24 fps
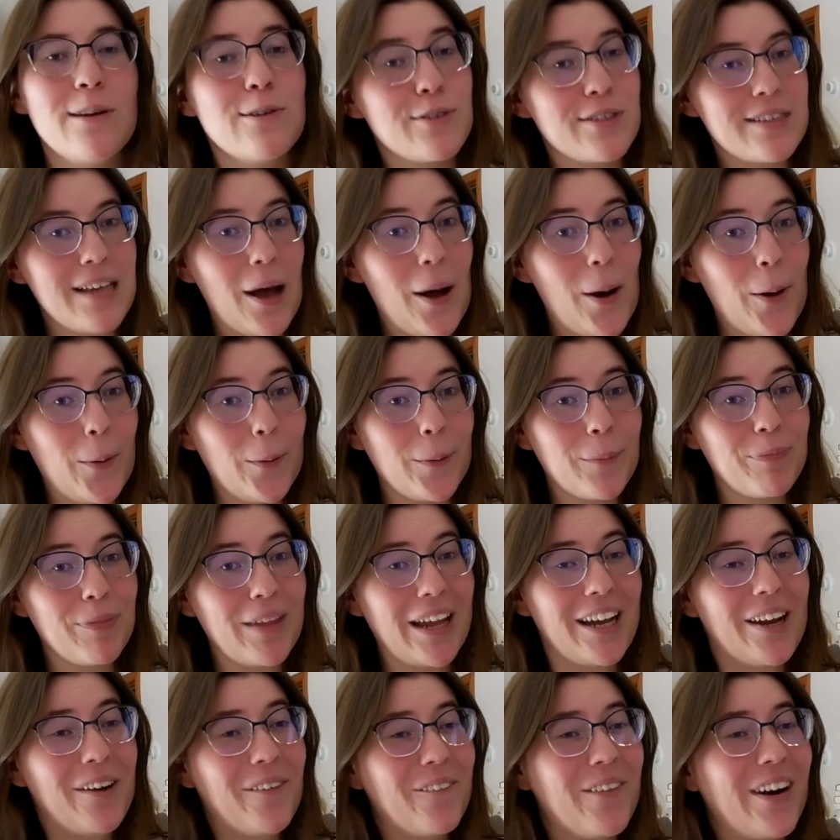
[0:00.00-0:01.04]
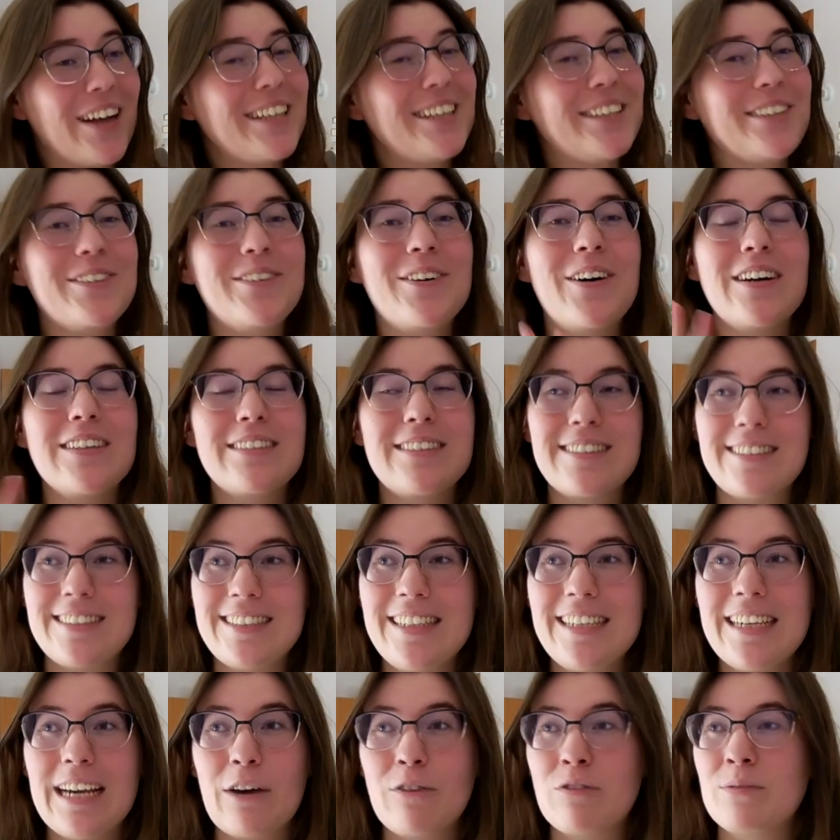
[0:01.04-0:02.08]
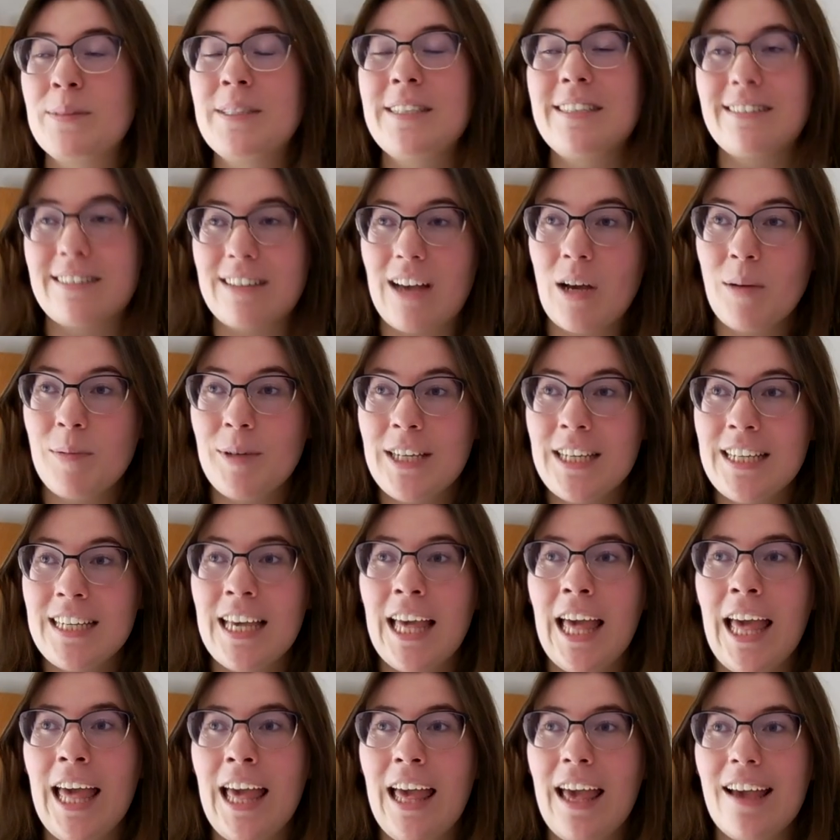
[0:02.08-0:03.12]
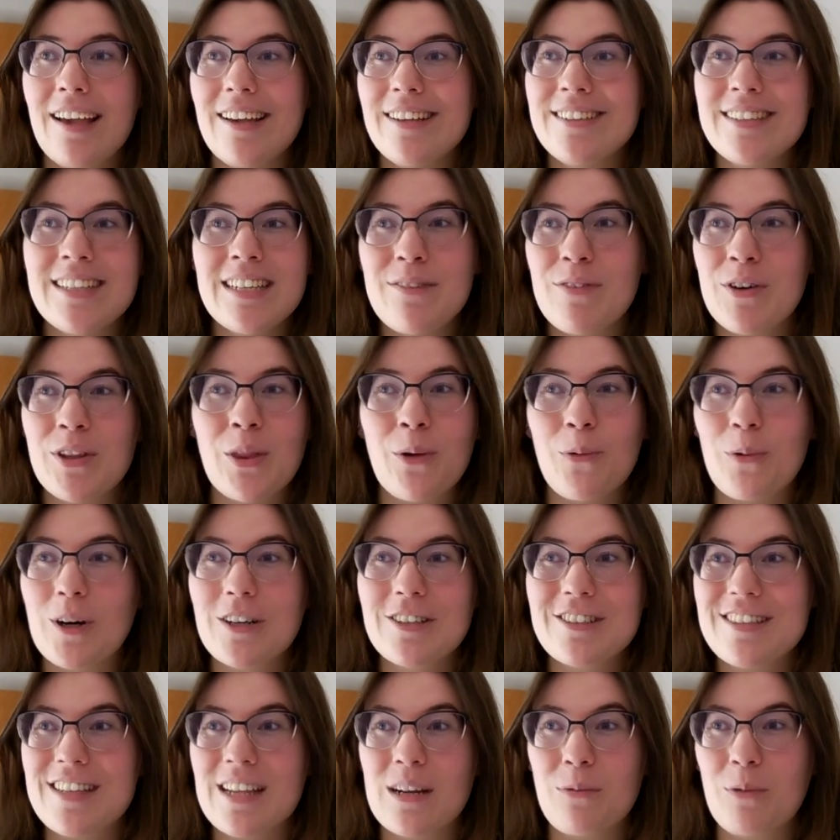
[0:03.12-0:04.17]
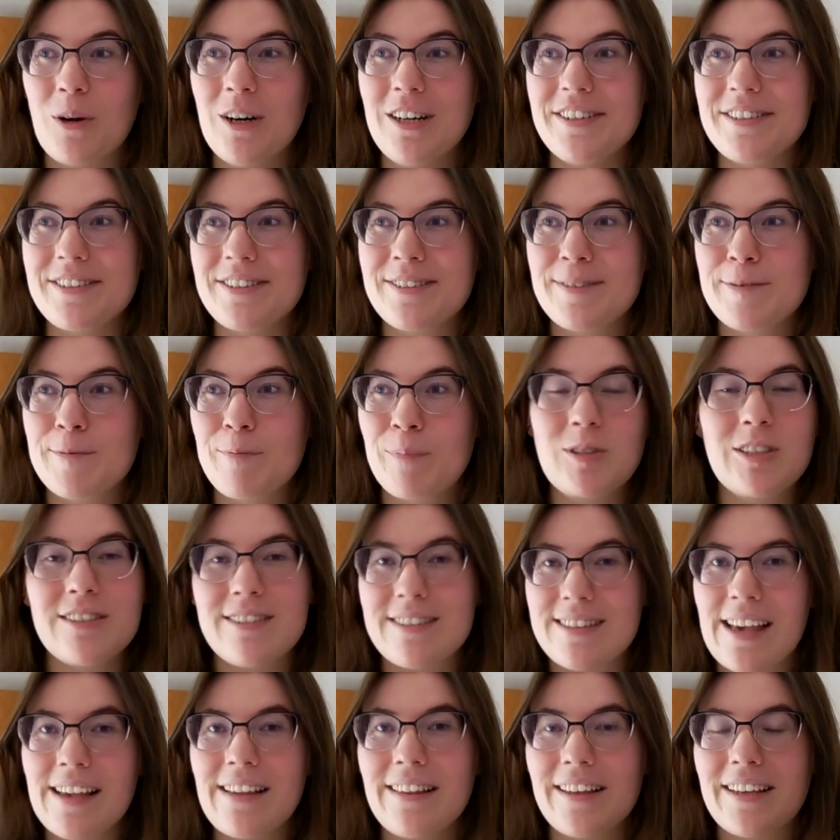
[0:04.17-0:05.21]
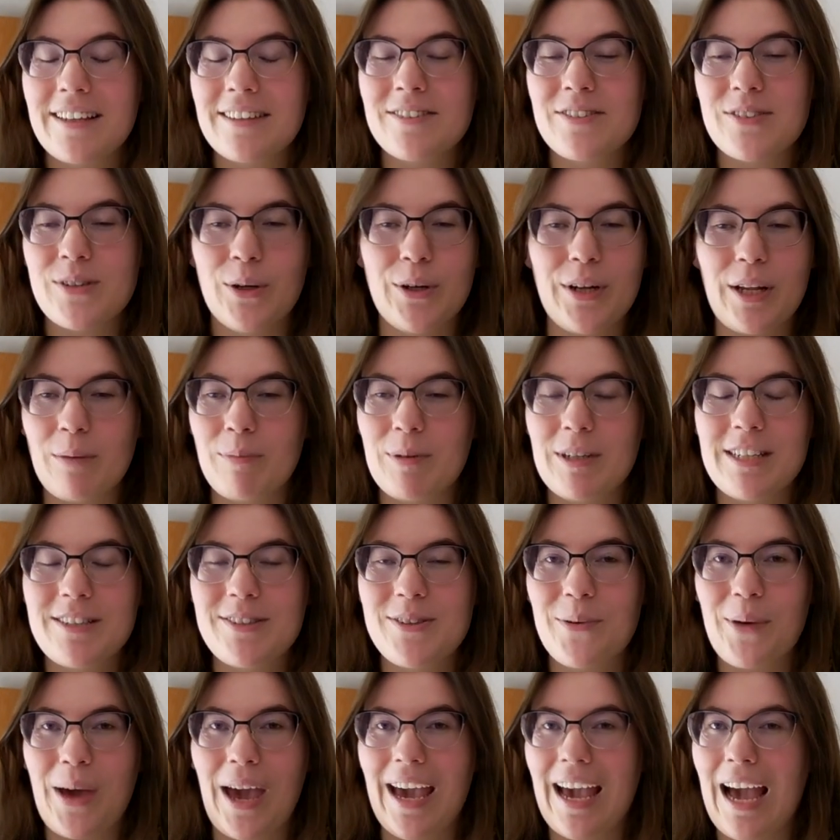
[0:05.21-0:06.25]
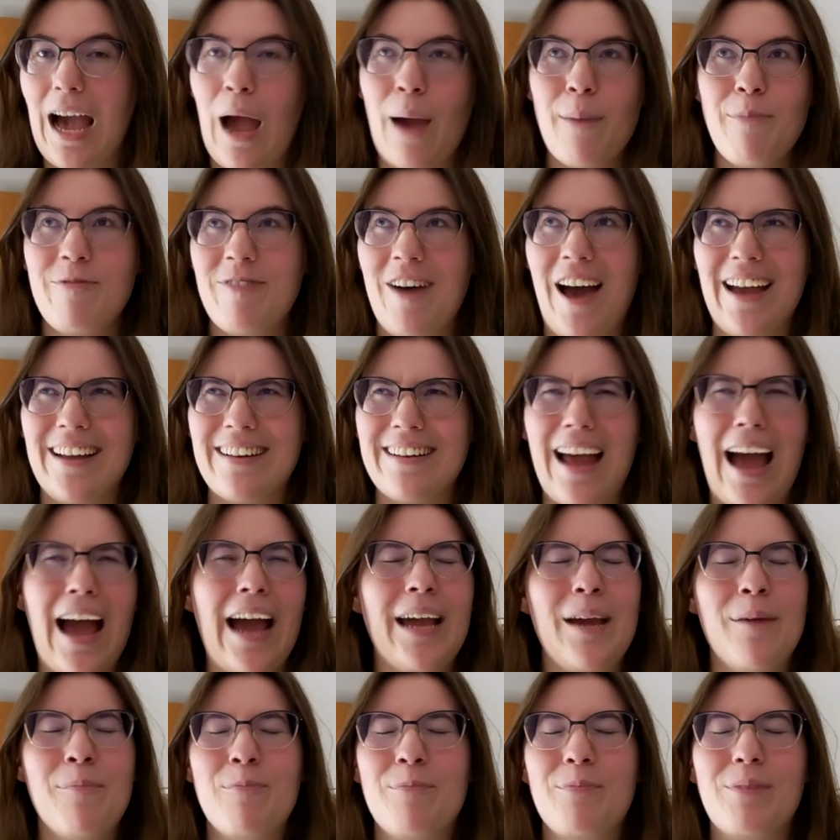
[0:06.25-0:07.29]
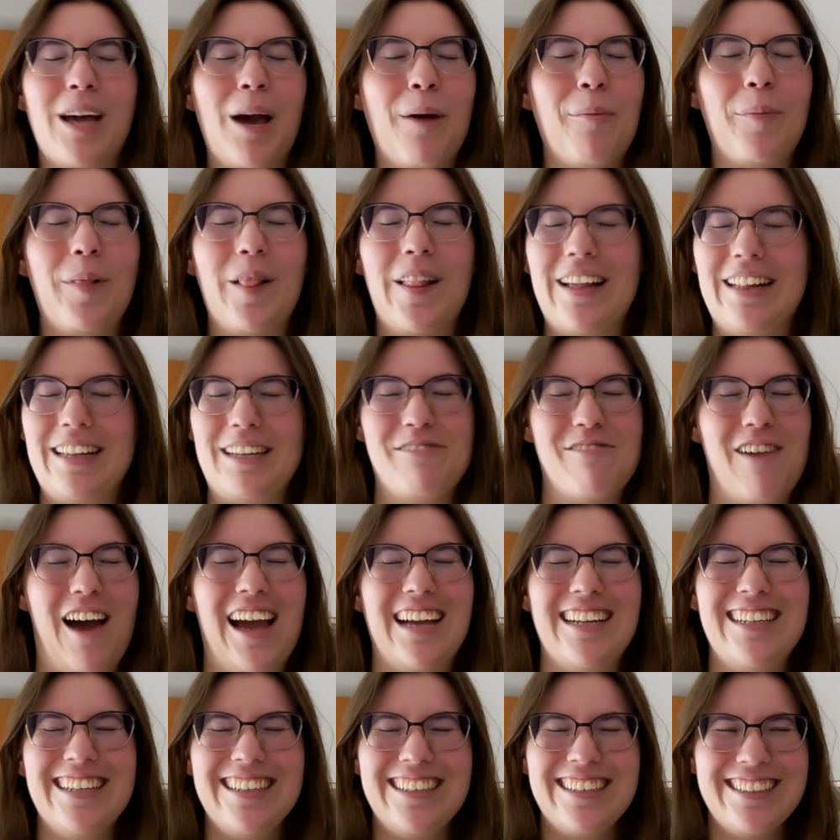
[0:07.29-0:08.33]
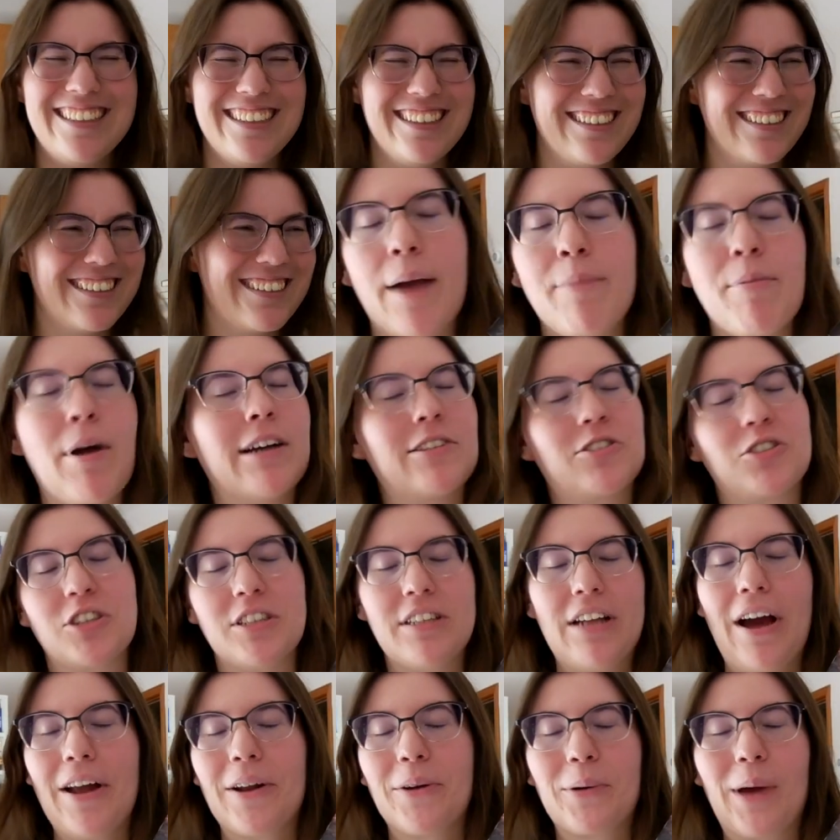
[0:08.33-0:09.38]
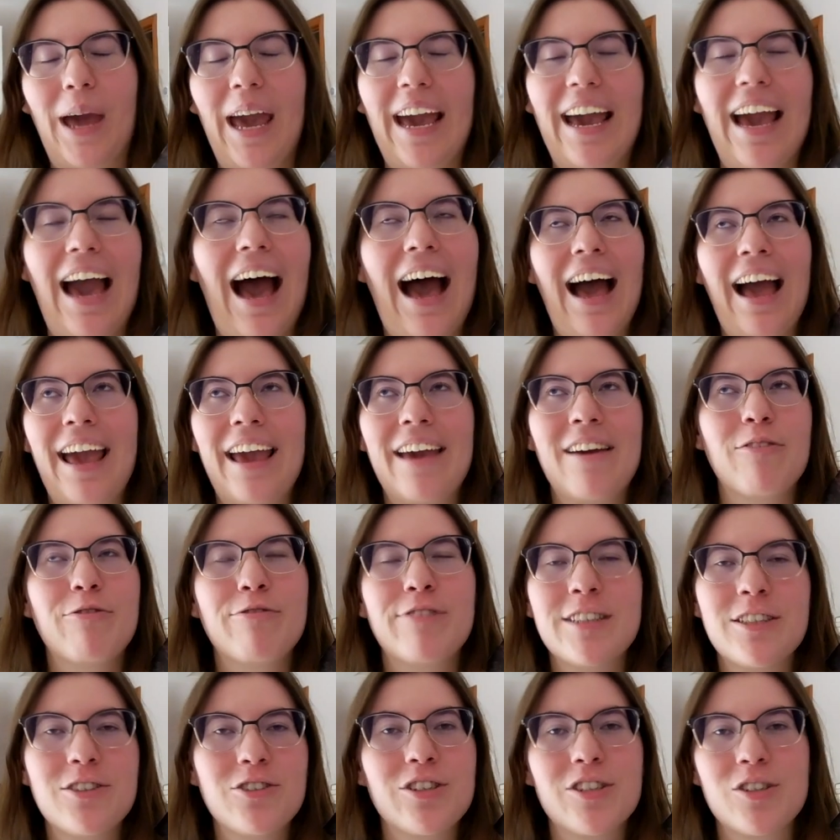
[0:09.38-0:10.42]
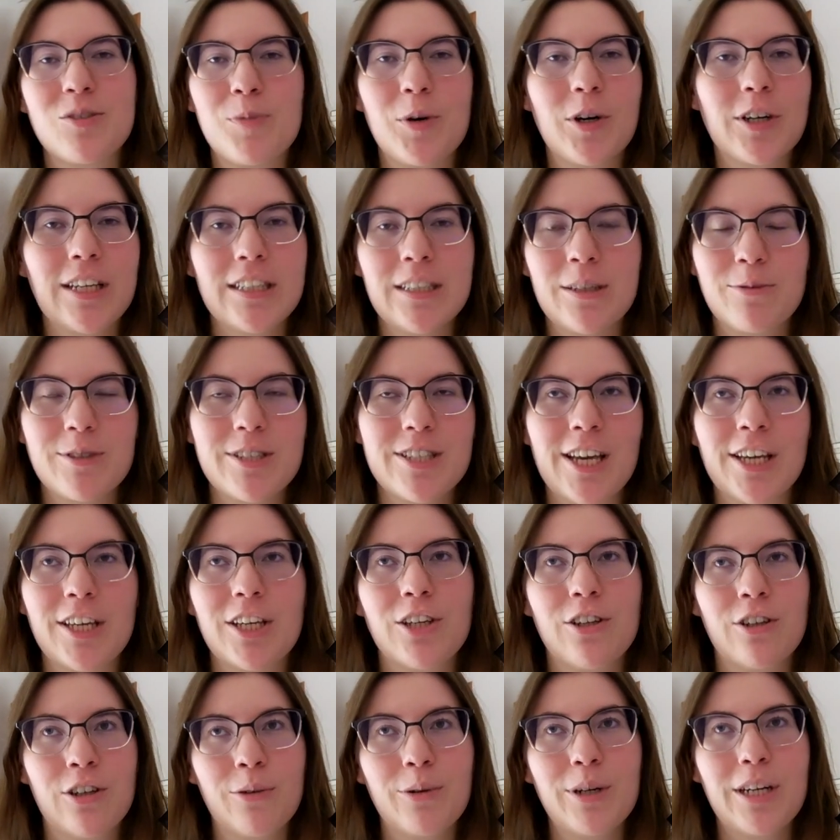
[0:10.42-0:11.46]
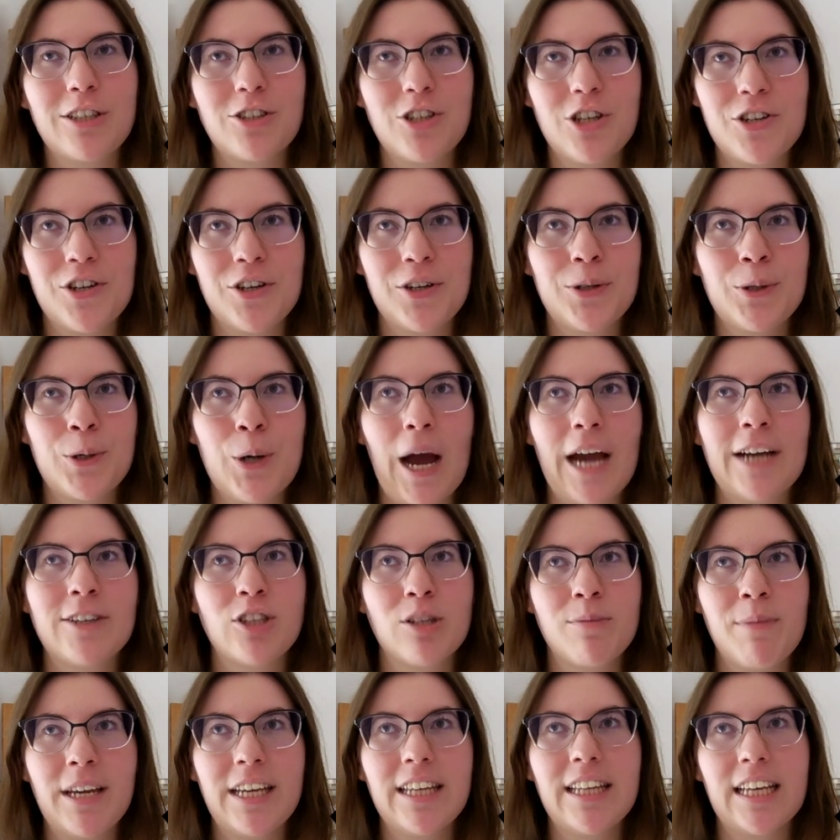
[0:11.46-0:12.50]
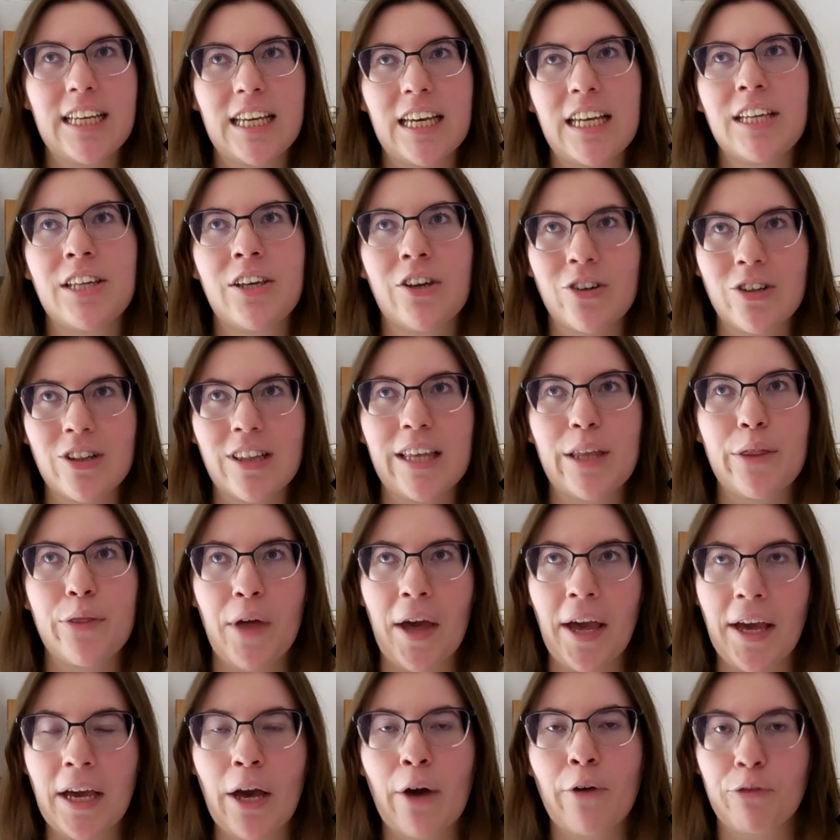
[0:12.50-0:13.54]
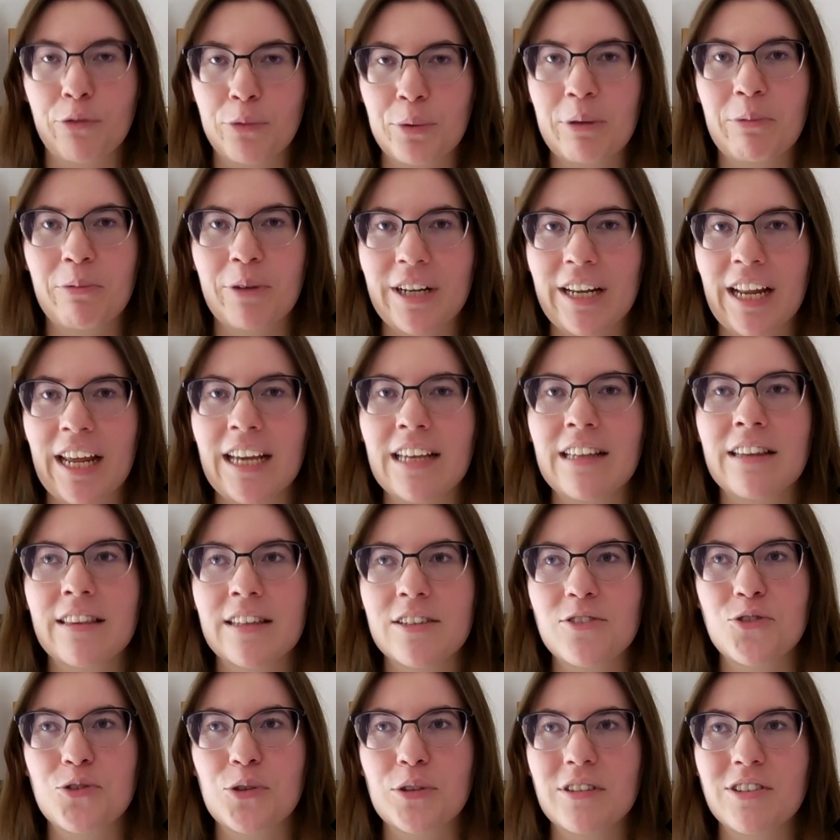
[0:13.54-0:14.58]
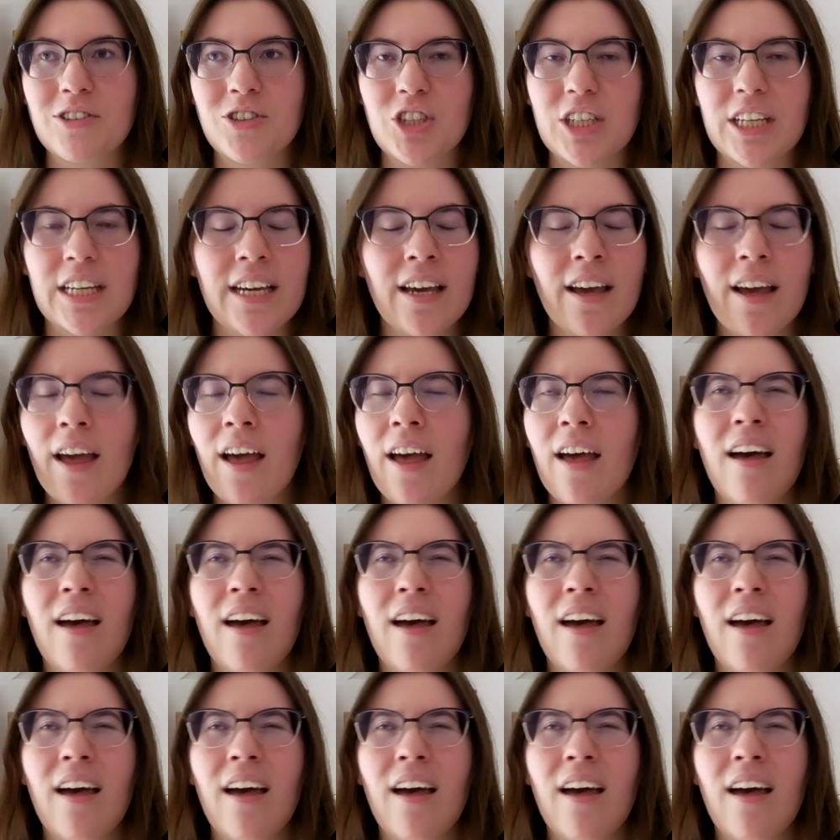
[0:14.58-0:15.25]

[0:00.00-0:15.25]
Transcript: So what you see of me sobbing isn't even the worst that it was, which is slightly concerning, but it's okay. I'm fine. I'm completely fine. I'm actually not okay. I finished this book and I was like, you know what I should do? I should make it like a yearly thing of rereading this trilogy.